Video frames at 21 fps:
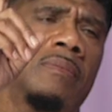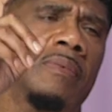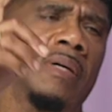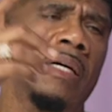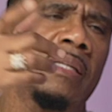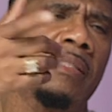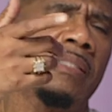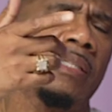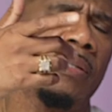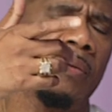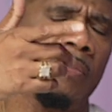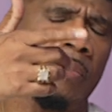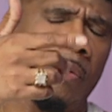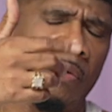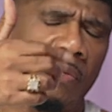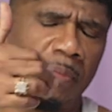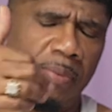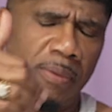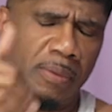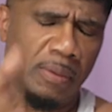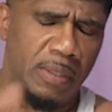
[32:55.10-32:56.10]
Okay. I said the
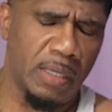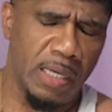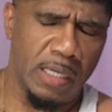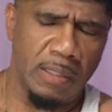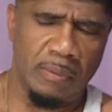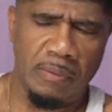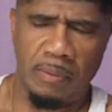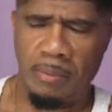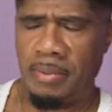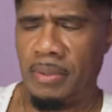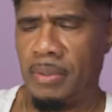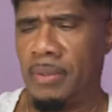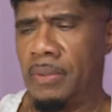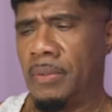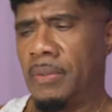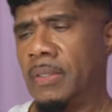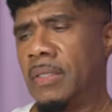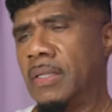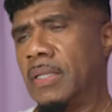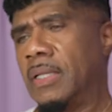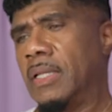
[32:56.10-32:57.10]
Rose Bowl, Hollywood Bowl
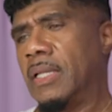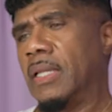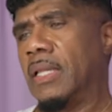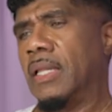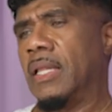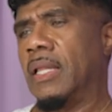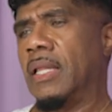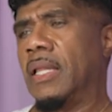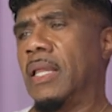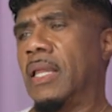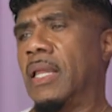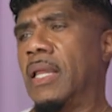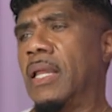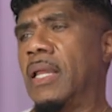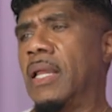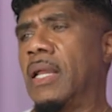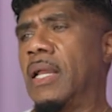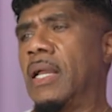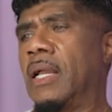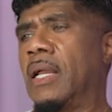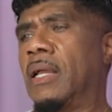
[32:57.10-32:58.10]

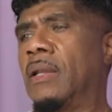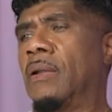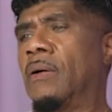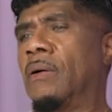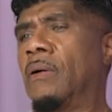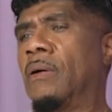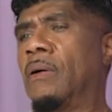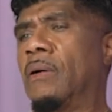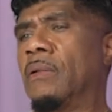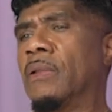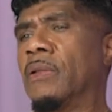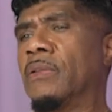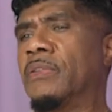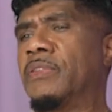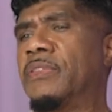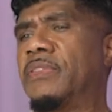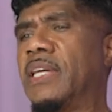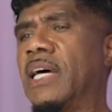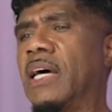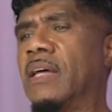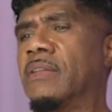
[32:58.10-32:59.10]
and all those
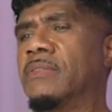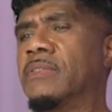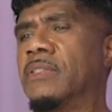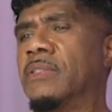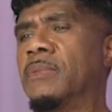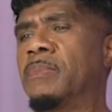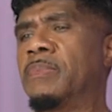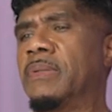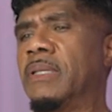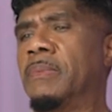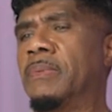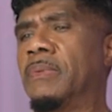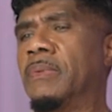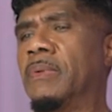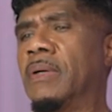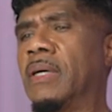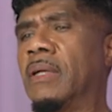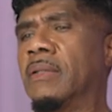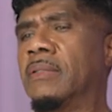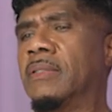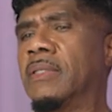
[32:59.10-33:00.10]
thousands of
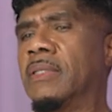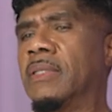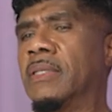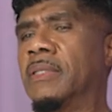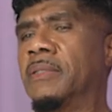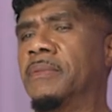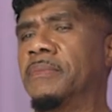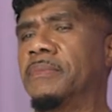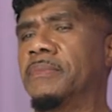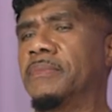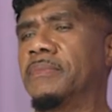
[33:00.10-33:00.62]
people out there.